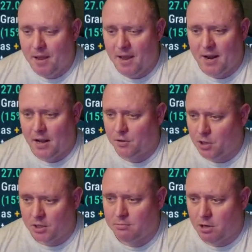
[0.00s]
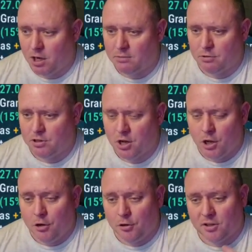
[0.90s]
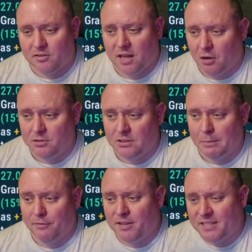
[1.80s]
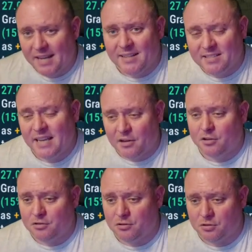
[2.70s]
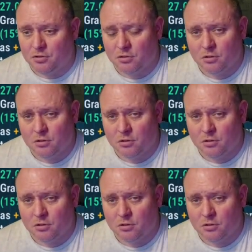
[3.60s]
that to Ultimate Optimus, who does 1,000 damage for 10 seconds.